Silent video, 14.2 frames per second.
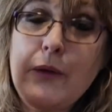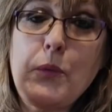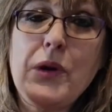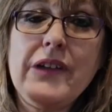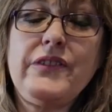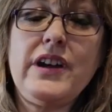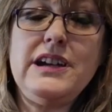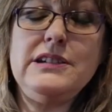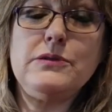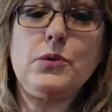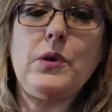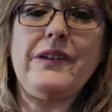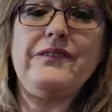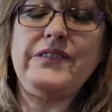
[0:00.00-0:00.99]
What I find
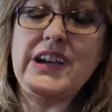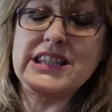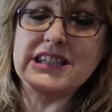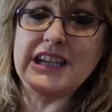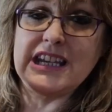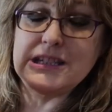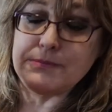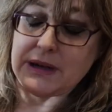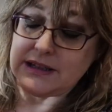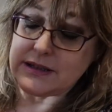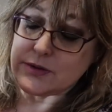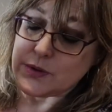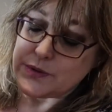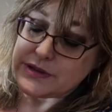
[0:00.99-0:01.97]
quite fascinating about
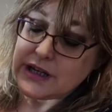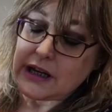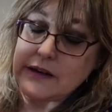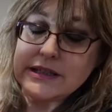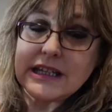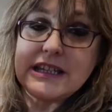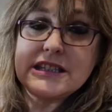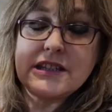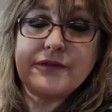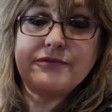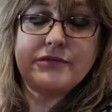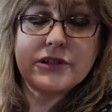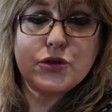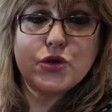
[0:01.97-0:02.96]
this doll's house is the
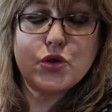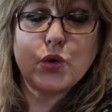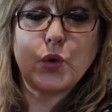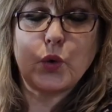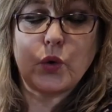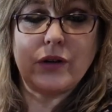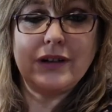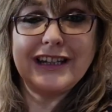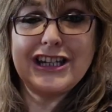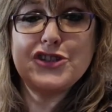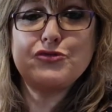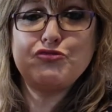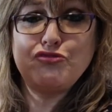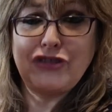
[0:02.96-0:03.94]
front door
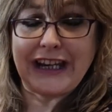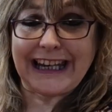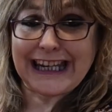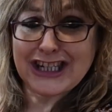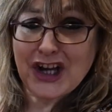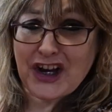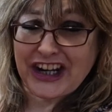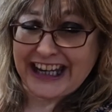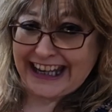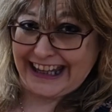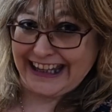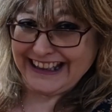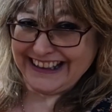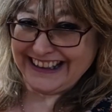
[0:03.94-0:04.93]
is really
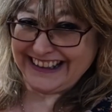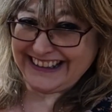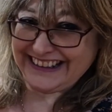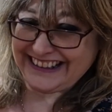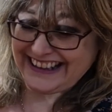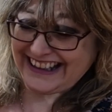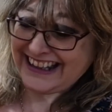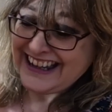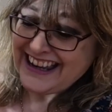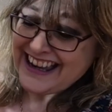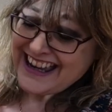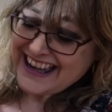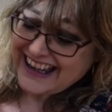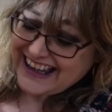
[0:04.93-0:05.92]
tiny.
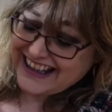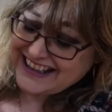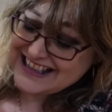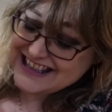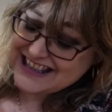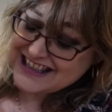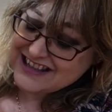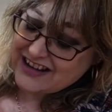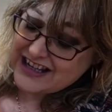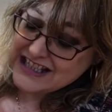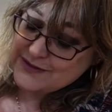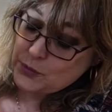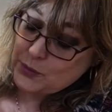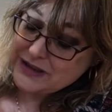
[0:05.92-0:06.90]
And it's the
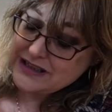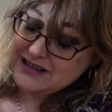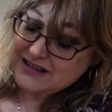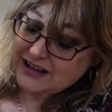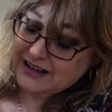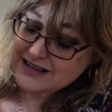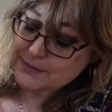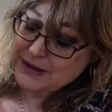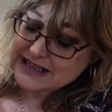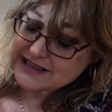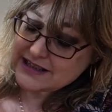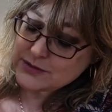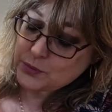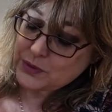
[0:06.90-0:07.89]
size of a window. So
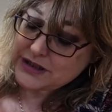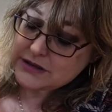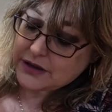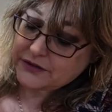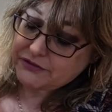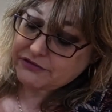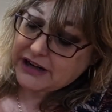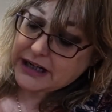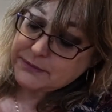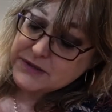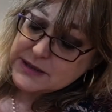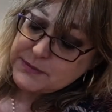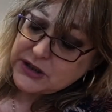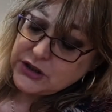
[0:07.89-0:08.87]
basically that's a window frame
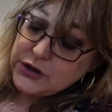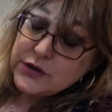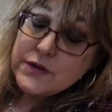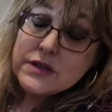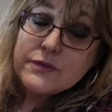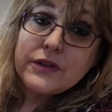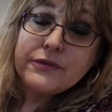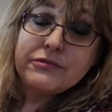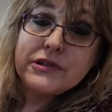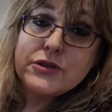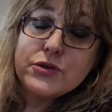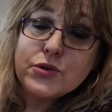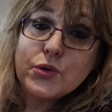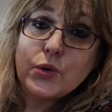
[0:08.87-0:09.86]
that's been used for the
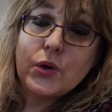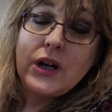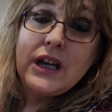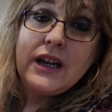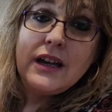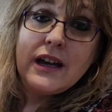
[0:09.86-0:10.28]
front door.